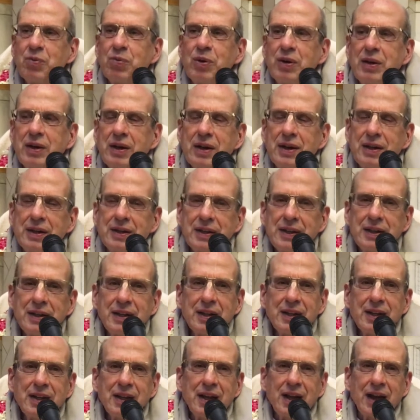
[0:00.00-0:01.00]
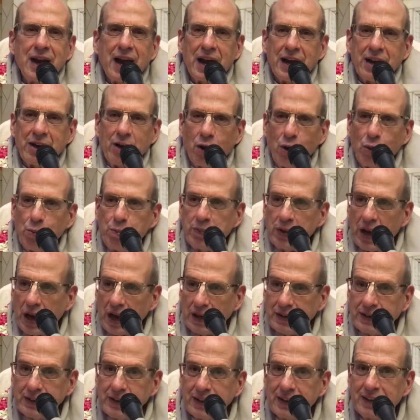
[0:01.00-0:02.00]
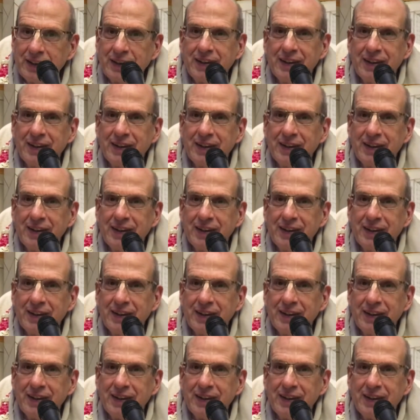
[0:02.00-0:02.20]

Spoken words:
Well, I hope not.